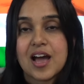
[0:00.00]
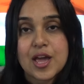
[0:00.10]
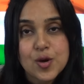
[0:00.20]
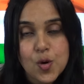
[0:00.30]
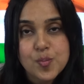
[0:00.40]
I
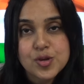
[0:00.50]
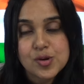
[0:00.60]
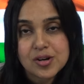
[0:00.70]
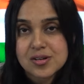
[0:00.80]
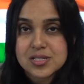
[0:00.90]
hope you
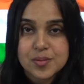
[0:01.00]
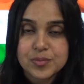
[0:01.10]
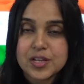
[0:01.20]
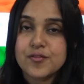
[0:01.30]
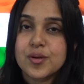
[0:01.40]
learned
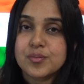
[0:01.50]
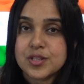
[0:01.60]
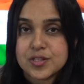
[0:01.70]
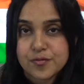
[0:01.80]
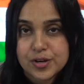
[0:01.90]
something from
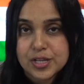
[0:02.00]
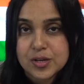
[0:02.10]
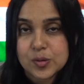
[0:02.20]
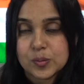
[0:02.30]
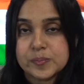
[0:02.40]
this
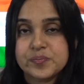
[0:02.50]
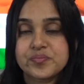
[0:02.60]
video.